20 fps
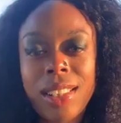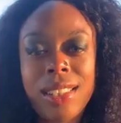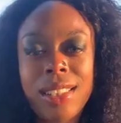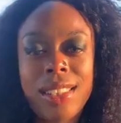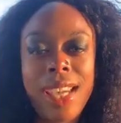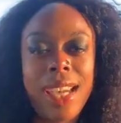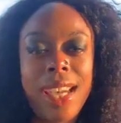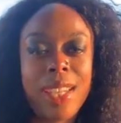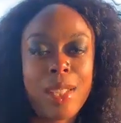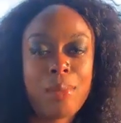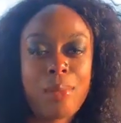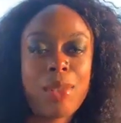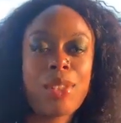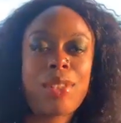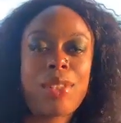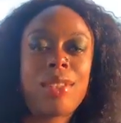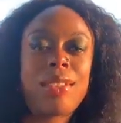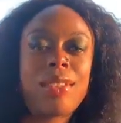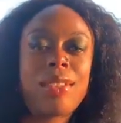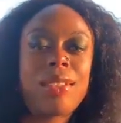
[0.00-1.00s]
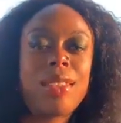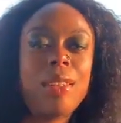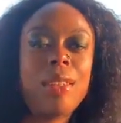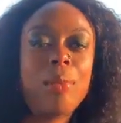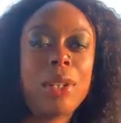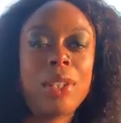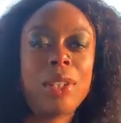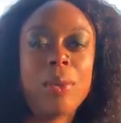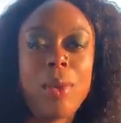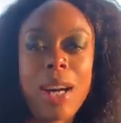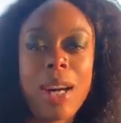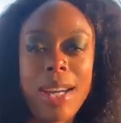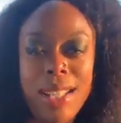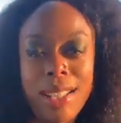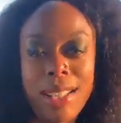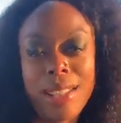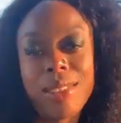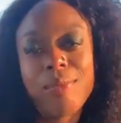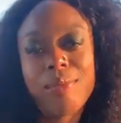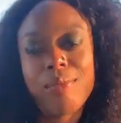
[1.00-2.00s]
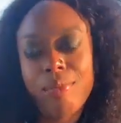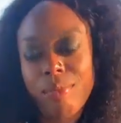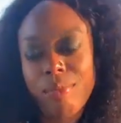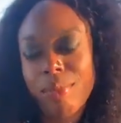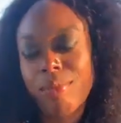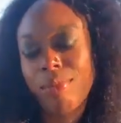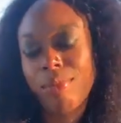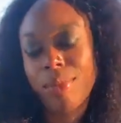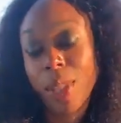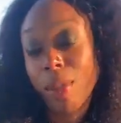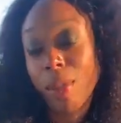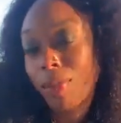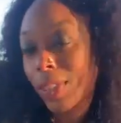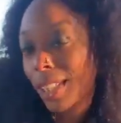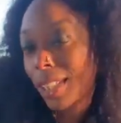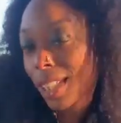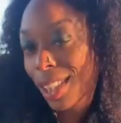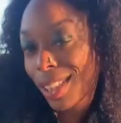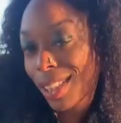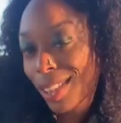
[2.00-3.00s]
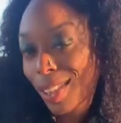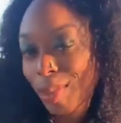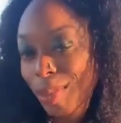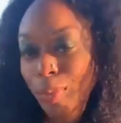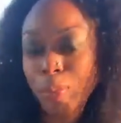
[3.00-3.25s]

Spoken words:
times with a Y. Don't forget.